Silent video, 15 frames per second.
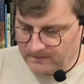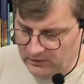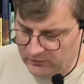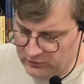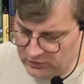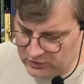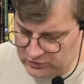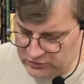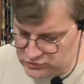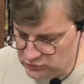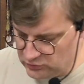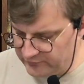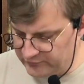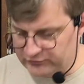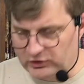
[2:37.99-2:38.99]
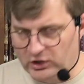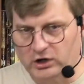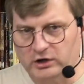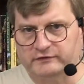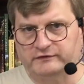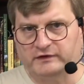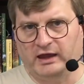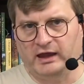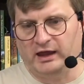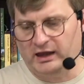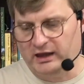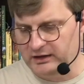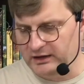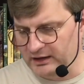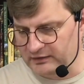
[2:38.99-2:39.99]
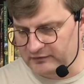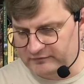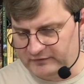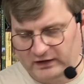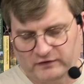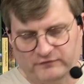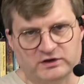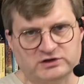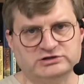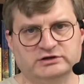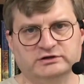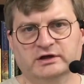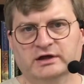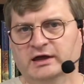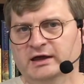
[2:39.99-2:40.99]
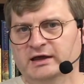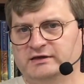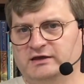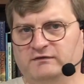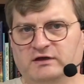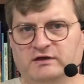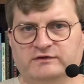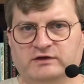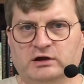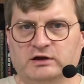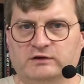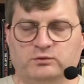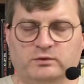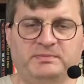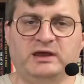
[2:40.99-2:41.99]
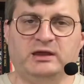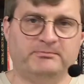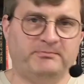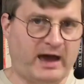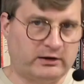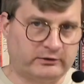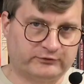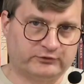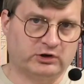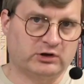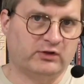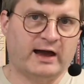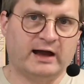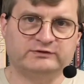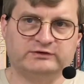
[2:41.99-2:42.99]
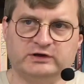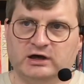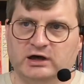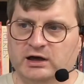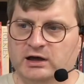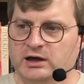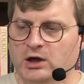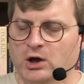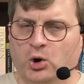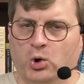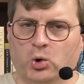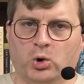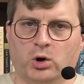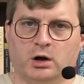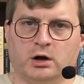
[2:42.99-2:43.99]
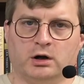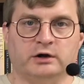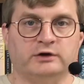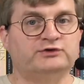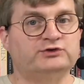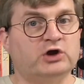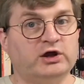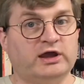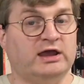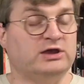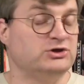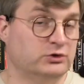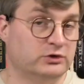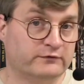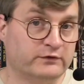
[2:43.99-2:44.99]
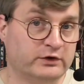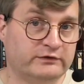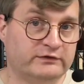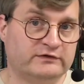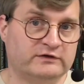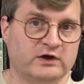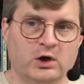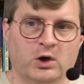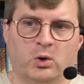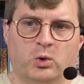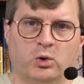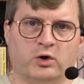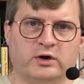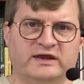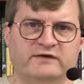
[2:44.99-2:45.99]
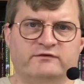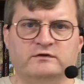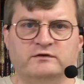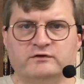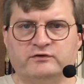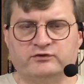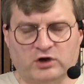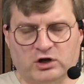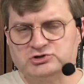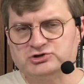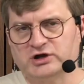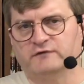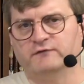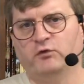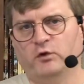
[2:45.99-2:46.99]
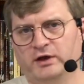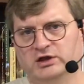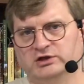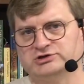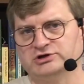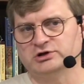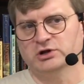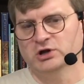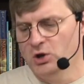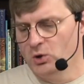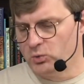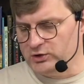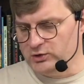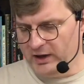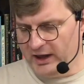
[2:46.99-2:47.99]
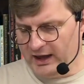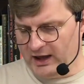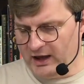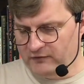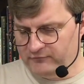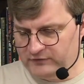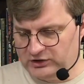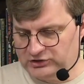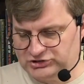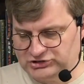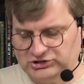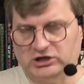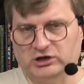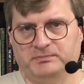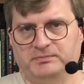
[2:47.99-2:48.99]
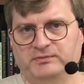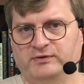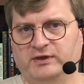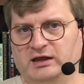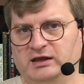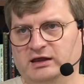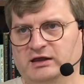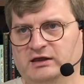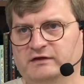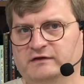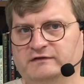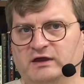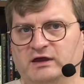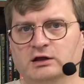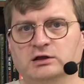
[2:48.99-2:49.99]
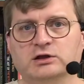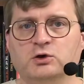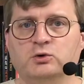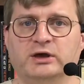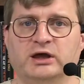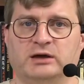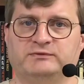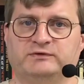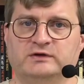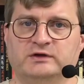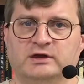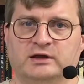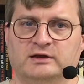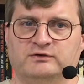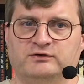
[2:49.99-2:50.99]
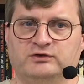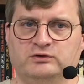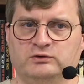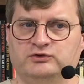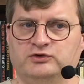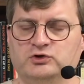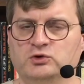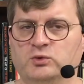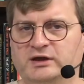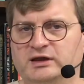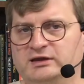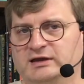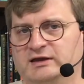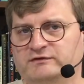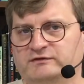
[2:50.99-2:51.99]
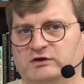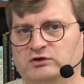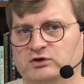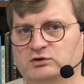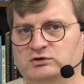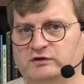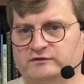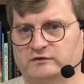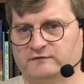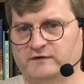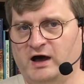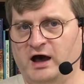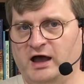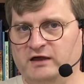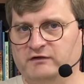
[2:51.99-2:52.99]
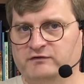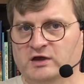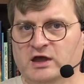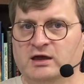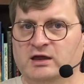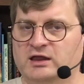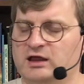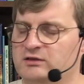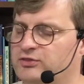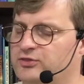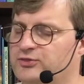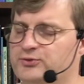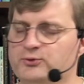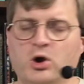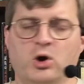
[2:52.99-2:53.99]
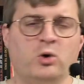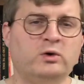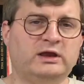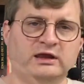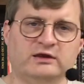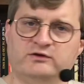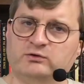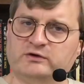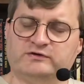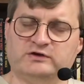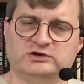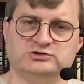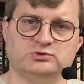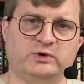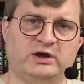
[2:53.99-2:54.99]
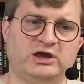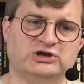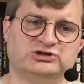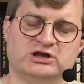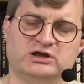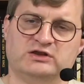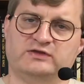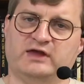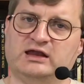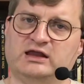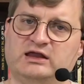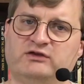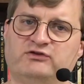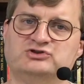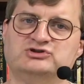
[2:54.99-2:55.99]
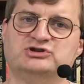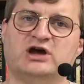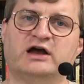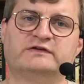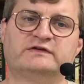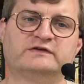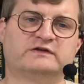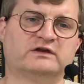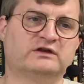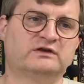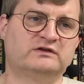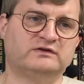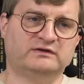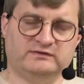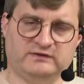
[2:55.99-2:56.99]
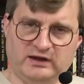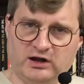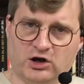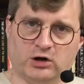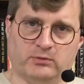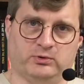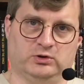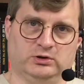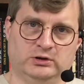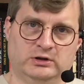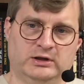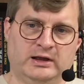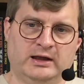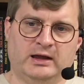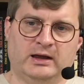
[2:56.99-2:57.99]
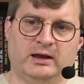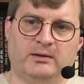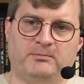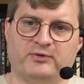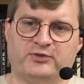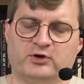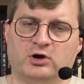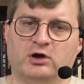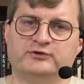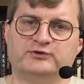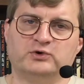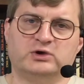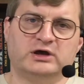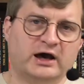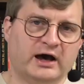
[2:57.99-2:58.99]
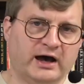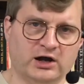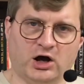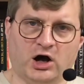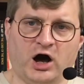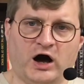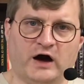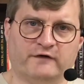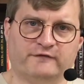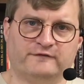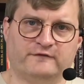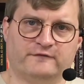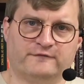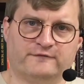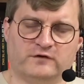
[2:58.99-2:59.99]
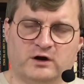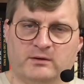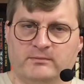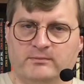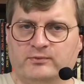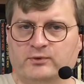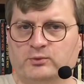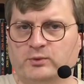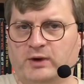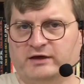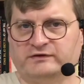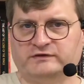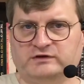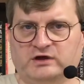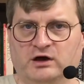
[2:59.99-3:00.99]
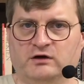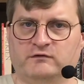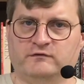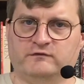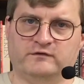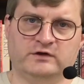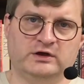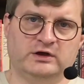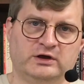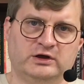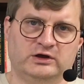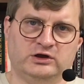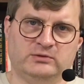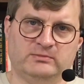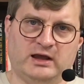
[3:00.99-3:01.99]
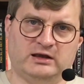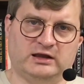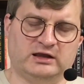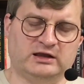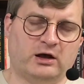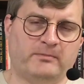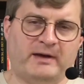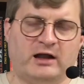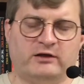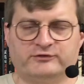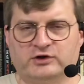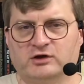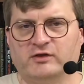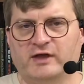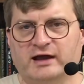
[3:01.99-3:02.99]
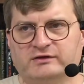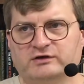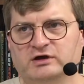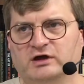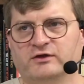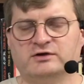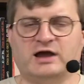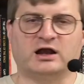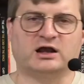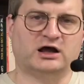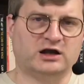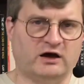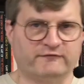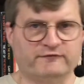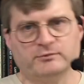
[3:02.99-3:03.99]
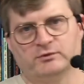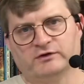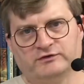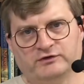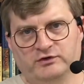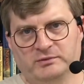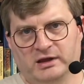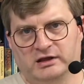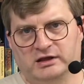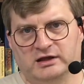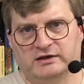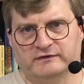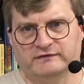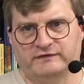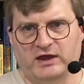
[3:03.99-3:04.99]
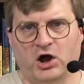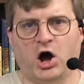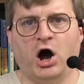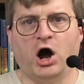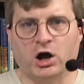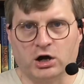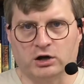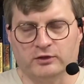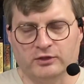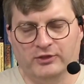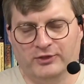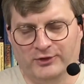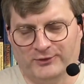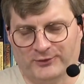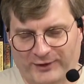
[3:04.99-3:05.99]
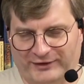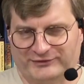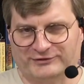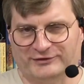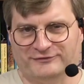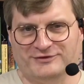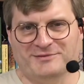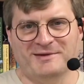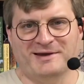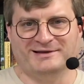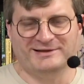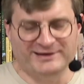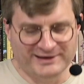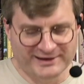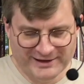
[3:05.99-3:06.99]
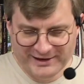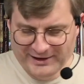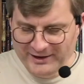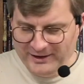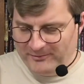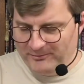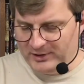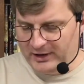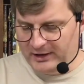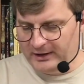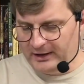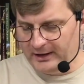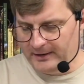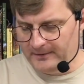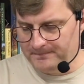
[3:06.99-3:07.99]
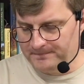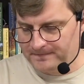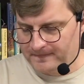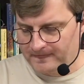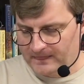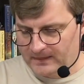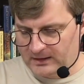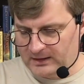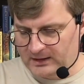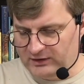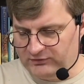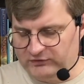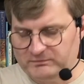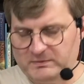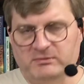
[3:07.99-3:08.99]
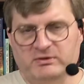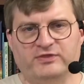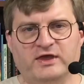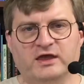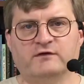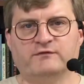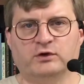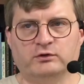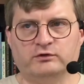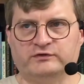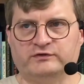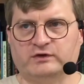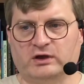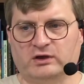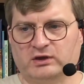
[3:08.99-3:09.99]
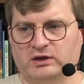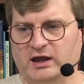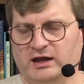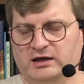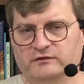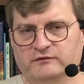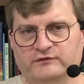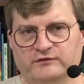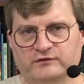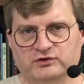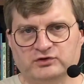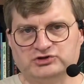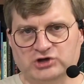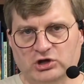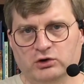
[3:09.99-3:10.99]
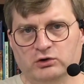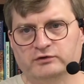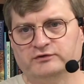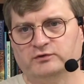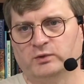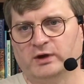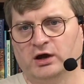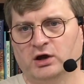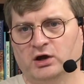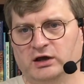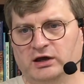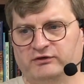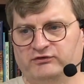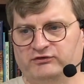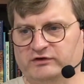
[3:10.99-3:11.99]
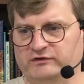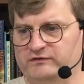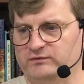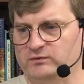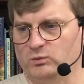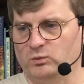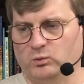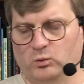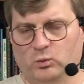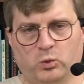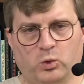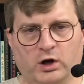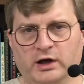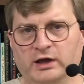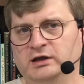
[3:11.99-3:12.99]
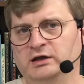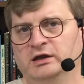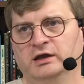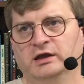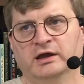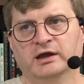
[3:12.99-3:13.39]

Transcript: the Jewel of the Stars and a science fiction TV series would be Battlestar Galactica or Stargate Universe or even Star Trek Voyager, where you have a ship that is ill-equipped to do what it needs to do to survive, get thrown into a situation that is just terrible, but they're also cut off from the rest of humanity. Now, Battlestar Galactica, they're not cut off from the rest of humanity because they are the rest of humanity. But it just made me think of those kind of shows where it's just one